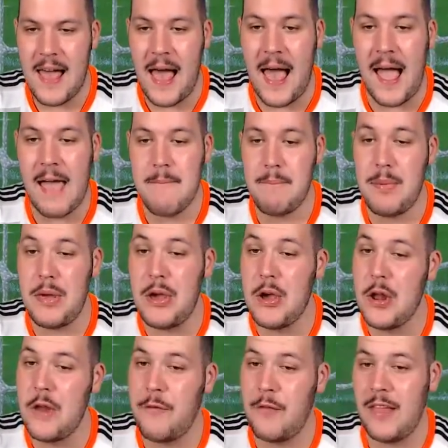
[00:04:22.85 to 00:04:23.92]
A
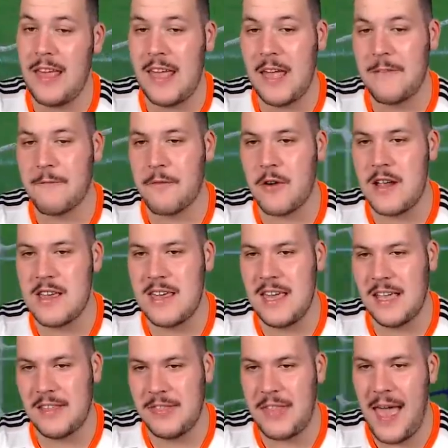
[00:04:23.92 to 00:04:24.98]
beautifully hit free
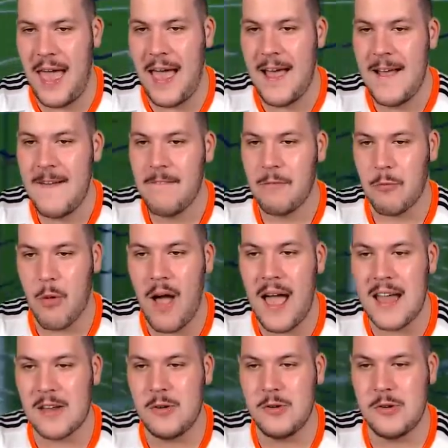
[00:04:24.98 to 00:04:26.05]
kick there.
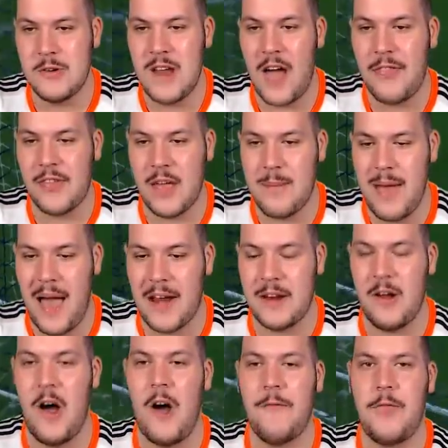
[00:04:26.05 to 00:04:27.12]
Ryan could do nothing about it.
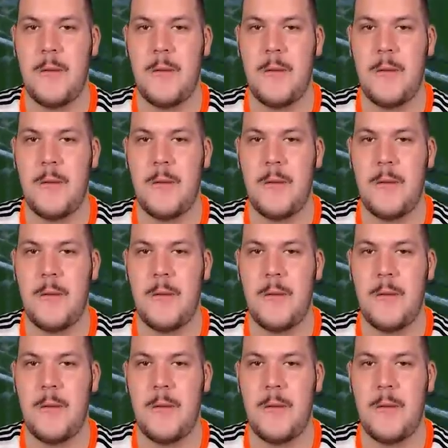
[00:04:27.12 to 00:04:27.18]
Off the